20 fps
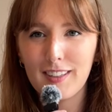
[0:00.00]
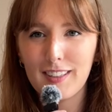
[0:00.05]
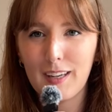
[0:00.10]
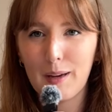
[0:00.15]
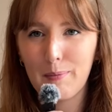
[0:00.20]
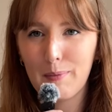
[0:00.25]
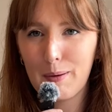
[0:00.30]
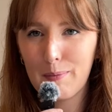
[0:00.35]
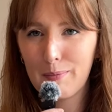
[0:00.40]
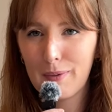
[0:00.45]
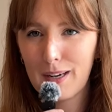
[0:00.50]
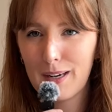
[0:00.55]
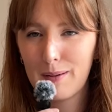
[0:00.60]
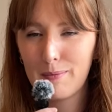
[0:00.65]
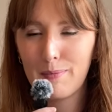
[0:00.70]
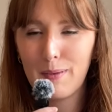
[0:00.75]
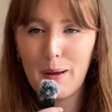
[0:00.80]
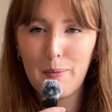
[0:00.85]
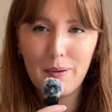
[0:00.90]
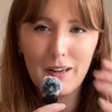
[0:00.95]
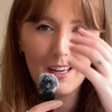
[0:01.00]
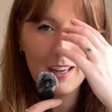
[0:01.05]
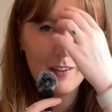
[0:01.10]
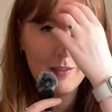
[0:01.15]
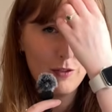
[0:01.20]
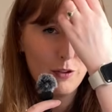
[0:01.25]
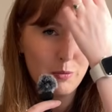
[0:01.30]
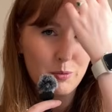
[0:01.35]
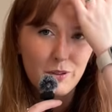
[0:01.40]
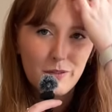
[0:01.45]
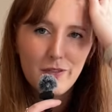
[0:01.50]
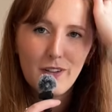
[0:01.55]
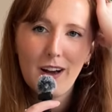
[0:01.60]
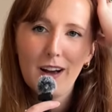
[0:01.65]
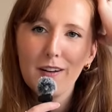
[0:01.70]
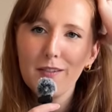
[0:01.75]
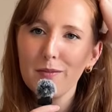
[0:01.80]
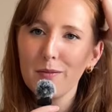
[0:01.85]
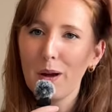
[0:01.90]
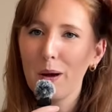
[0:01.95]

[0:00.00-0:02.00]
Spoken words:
Can't remember. Maybe 4.5.